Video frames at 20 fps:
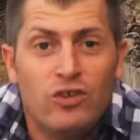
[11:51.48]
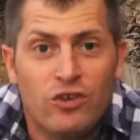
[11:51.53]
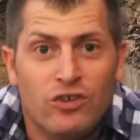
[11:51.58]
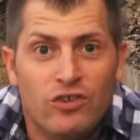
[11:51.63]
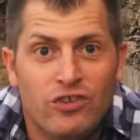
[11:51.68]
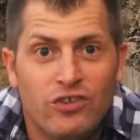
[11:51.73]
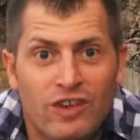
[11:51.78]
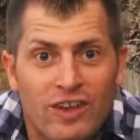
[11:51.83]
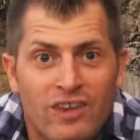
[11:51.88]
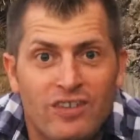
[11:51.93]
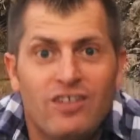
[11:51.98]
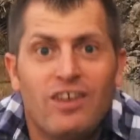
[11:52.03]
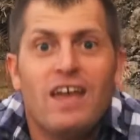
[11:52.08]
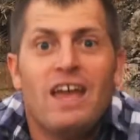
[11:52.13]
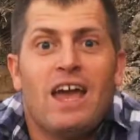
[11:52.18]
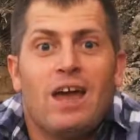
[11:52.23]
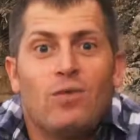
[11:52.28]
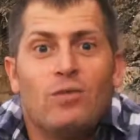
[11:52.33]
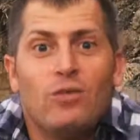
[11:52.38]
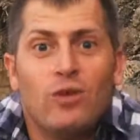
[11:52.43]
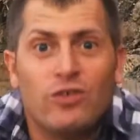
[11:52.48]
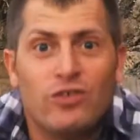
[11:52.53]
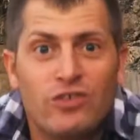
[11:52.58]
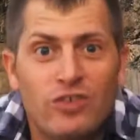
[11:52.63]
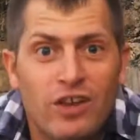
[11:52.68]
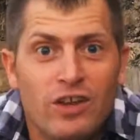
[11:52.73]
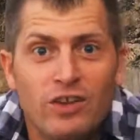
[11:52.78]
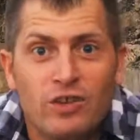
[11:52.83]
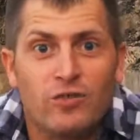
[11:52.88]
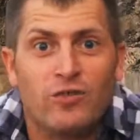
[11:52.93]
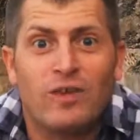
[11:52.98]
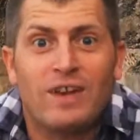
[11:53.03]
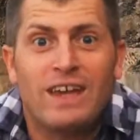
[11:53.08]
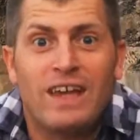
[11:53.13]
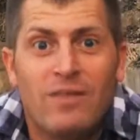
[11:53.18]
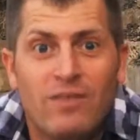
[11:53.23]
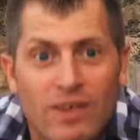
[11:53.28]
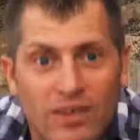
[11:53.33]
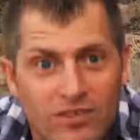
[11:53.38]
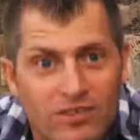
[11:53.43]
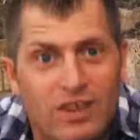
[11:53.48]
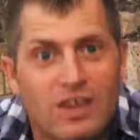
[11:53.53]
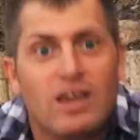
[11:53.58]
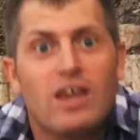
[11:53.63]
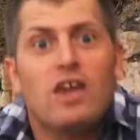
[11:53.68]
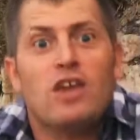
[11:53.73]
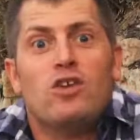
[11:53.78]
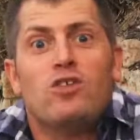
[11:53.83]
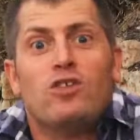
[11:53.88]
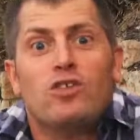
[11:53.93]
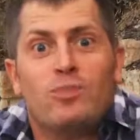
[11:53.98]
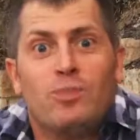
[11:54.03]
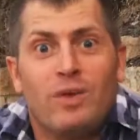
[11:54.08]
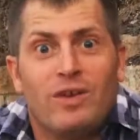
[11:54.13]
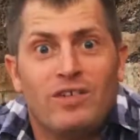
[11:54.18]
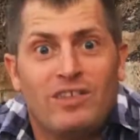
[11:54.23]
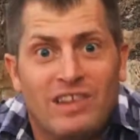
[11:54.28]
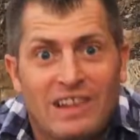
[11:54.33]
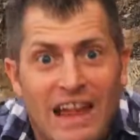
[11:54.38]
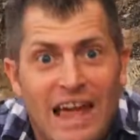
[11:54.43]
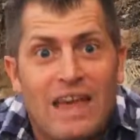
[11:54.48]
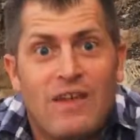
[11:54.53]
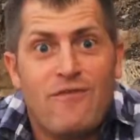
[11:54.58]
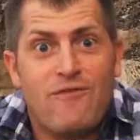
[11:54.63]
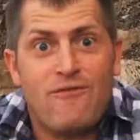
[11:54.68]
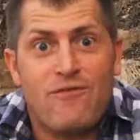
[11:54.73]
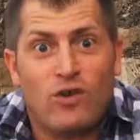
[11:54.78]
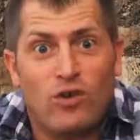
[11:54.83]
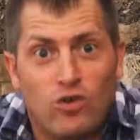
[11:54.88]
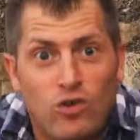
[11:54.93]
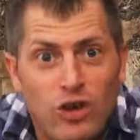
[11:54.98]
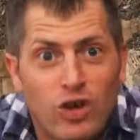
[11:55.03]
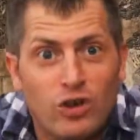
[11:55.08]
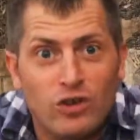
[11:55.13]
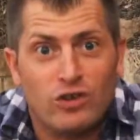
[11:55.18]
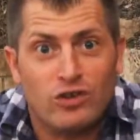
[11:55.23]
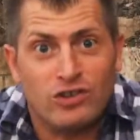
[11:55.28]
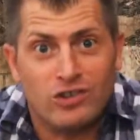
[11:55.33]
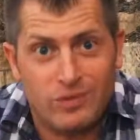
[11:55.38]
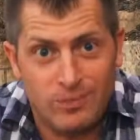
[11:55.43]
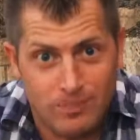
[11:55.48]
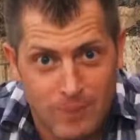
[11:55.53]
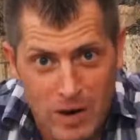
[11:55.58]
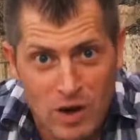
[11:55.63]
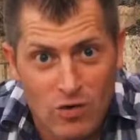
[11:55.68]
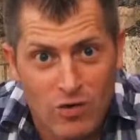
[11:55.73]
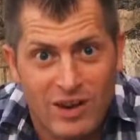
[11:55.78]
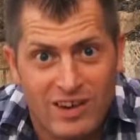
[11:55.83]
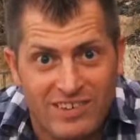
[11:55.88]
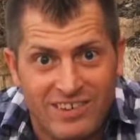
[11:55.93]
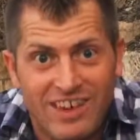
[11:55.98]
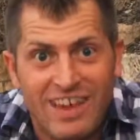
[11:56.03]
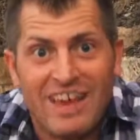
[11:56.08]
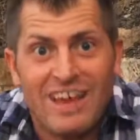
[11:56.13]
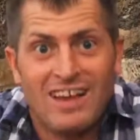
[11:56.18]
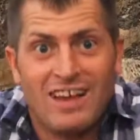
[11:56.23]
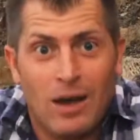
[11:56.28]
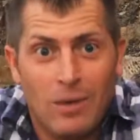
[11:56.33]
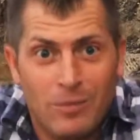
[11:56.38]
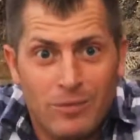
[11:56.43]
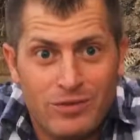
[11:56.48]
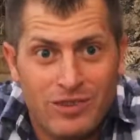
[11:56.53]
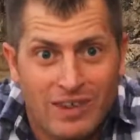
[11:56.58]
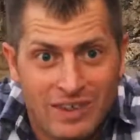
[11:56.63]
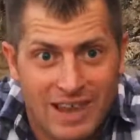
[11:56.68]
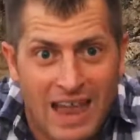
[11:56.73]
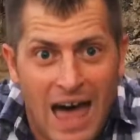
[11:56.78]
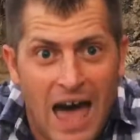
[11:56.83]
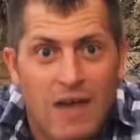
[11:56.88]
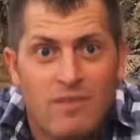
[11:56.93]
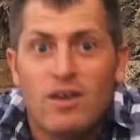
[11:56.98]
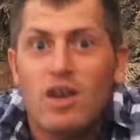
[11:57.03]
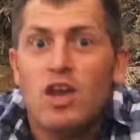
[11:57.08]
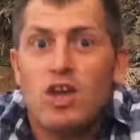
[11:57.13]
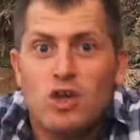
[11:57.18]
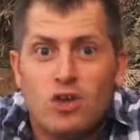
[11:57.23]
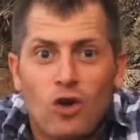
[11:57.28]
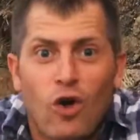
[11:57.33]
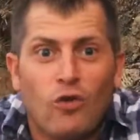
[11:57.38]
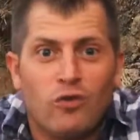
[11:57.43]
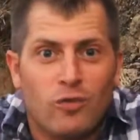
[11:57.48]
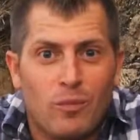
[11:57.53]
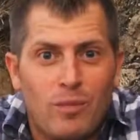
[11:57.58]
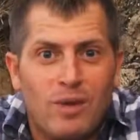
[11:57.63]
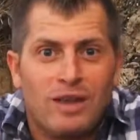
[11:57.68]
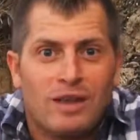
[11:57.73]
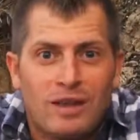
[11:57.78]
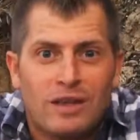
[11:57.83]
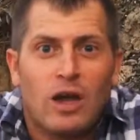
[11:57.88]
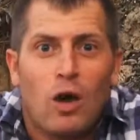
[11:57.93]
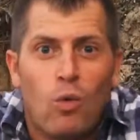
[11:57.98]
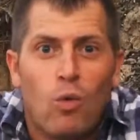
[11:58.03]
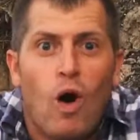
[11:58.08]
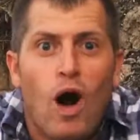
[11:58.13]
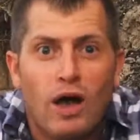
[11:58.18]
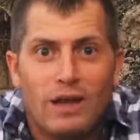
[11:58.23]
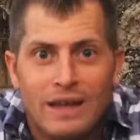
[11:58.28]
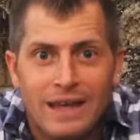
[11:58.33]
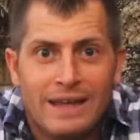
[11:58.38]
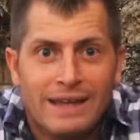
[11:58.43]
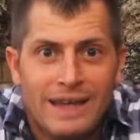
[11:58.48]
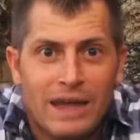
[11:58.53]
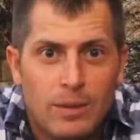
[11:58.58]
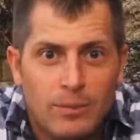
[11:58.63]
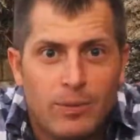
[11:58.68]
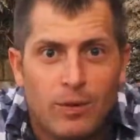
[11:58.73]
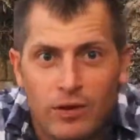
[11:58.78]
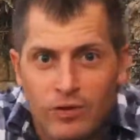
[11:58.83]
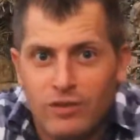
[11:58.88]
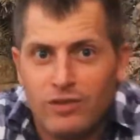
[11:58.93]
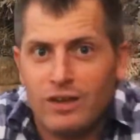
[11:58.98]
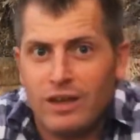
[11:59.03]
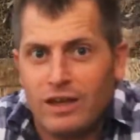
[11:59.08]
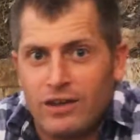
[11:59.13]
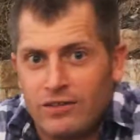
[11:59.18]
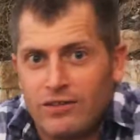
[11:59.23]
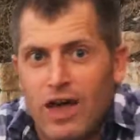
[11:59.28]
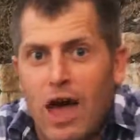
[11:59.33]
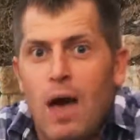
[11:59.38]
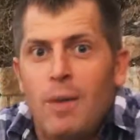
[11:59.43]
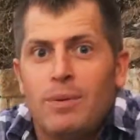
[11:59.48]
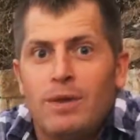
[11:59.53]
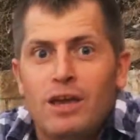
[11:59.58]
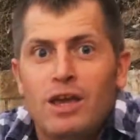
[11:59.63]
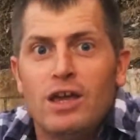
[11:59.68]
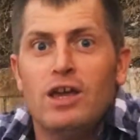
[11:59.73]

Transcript: your sins, and when those sins are forgiven, it's like you experience life for real. Your spirit comes alive. You go from being like a walking dead person, like a zombie,